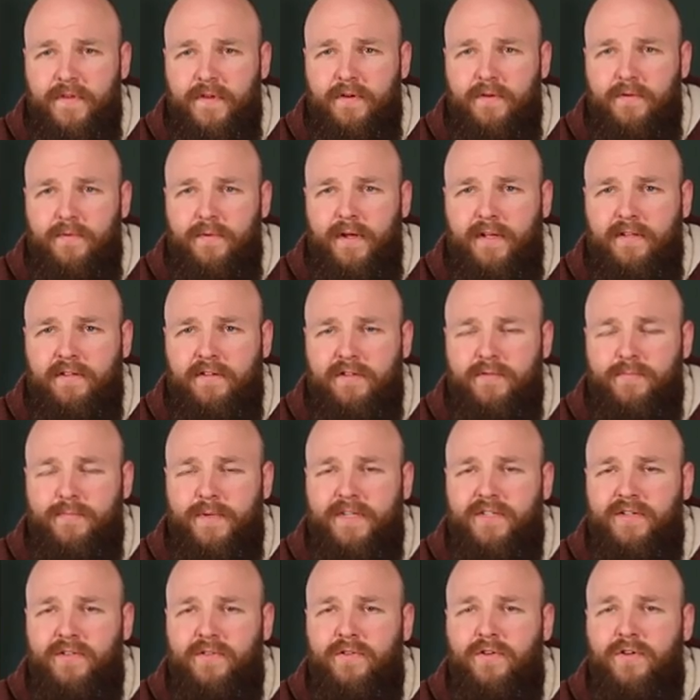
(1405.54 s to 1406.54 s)
a rather
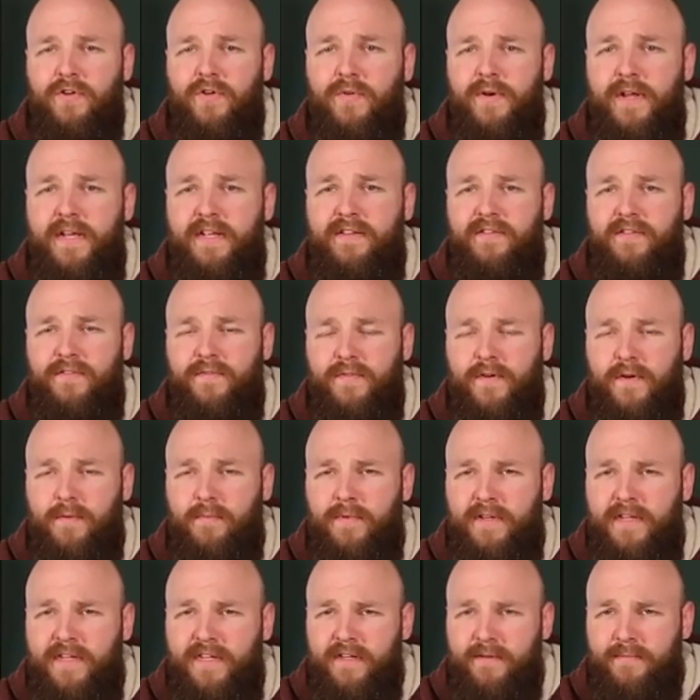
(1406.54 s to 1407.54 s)
special crate
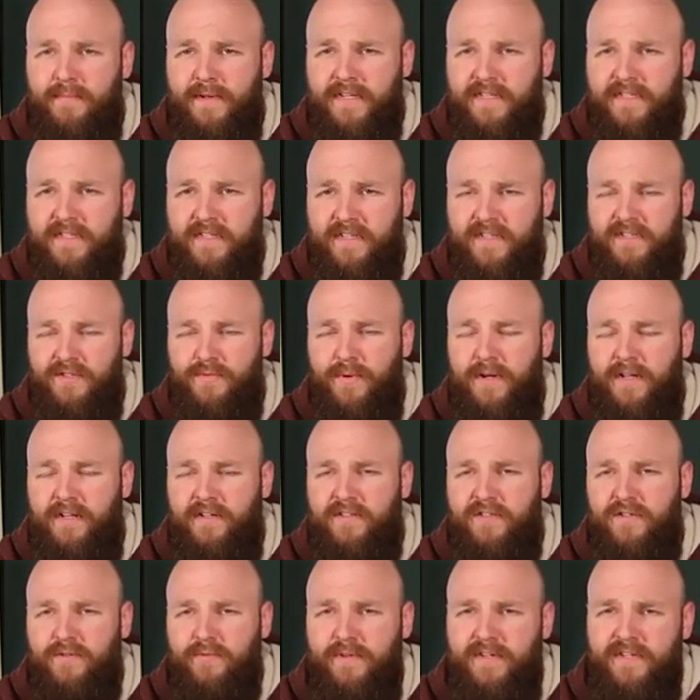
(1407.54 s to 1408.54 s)
from Lindemans as
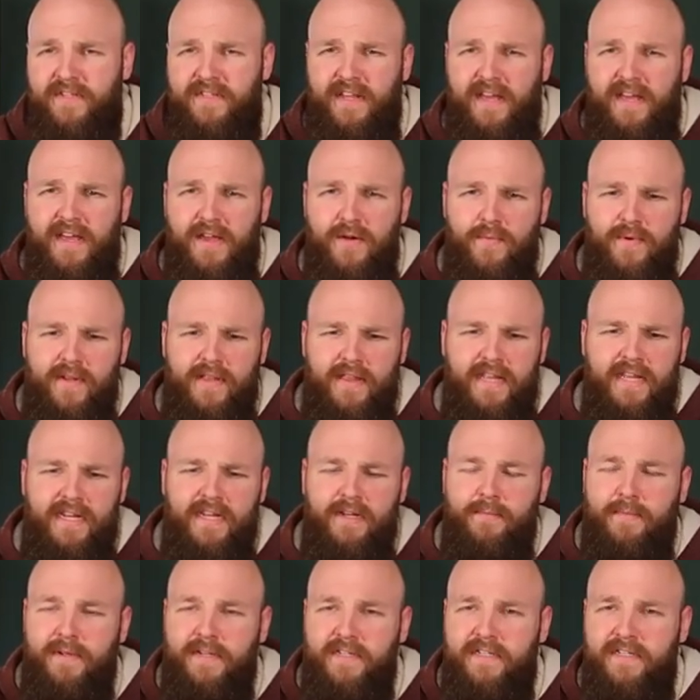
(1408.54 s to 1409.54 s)
well. So we're staying with
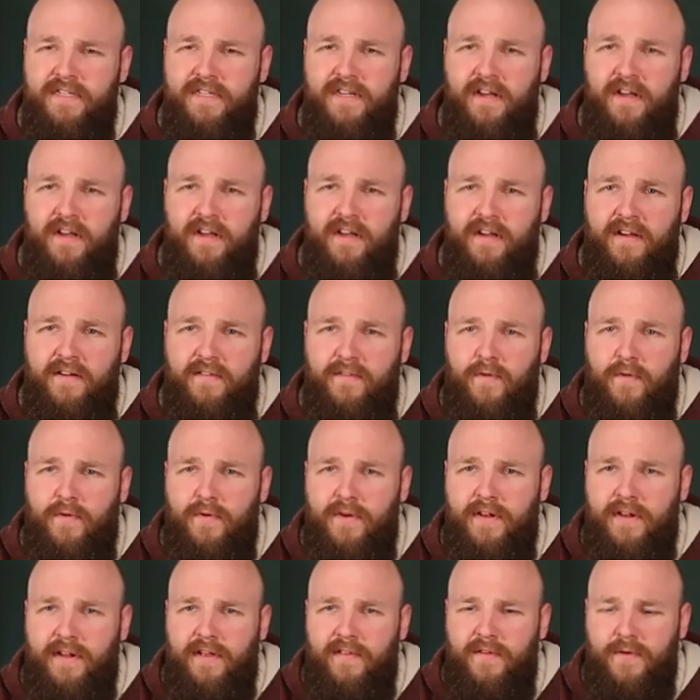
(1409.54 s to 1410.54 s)
Lindemans
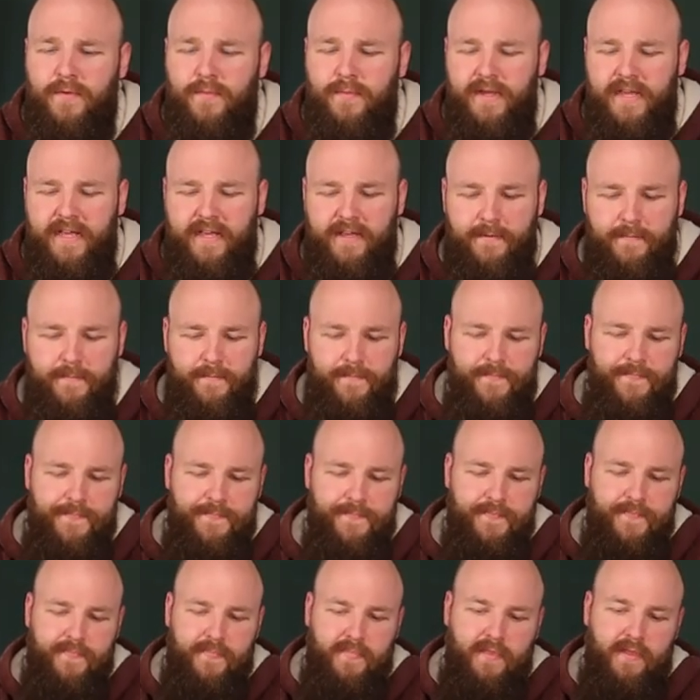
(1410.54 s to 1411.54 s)
for another week.
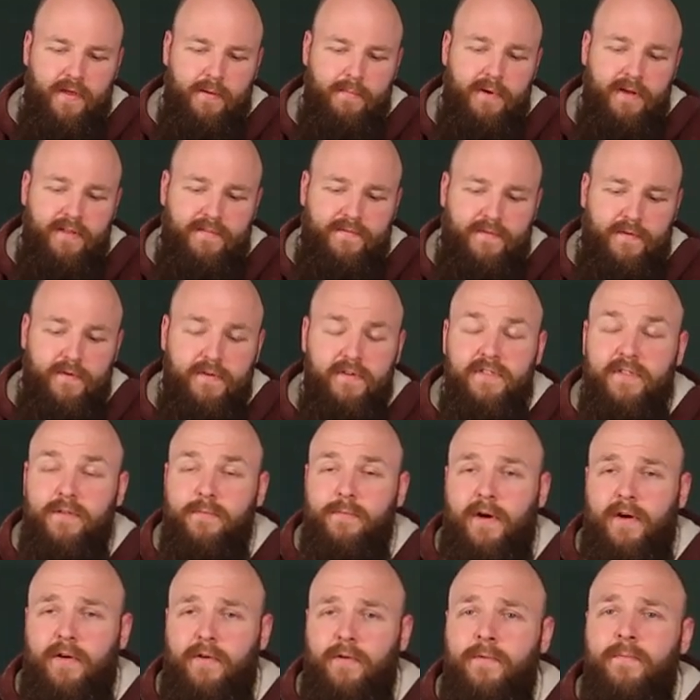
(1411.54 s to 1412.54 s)
But first
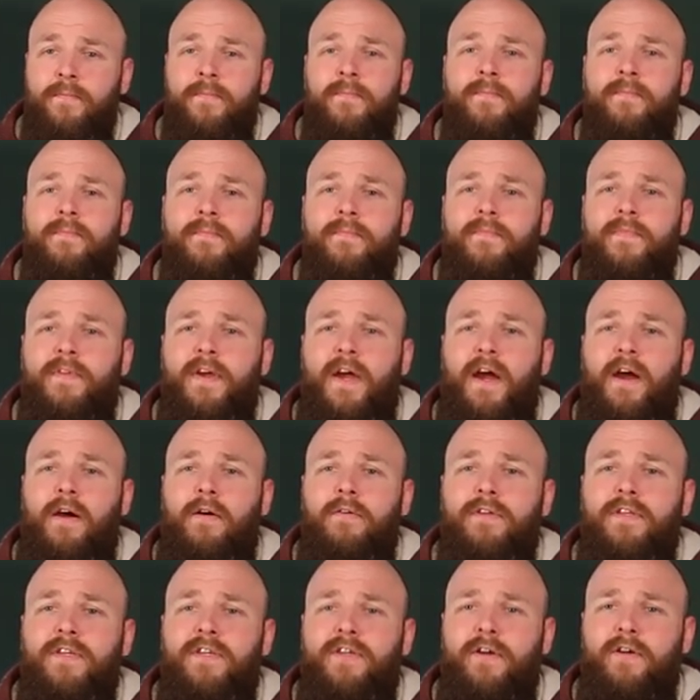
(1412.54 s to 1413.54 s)
tomorrow, the
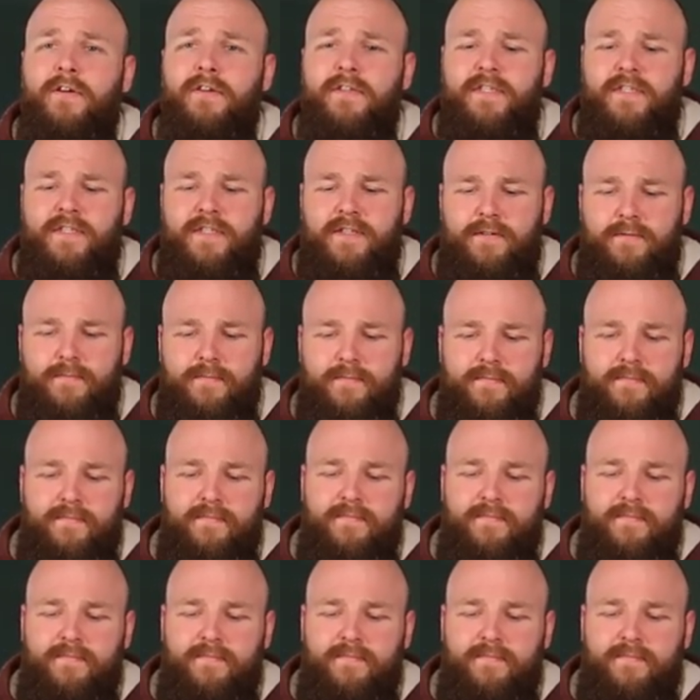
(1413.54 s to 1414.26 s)
outer years.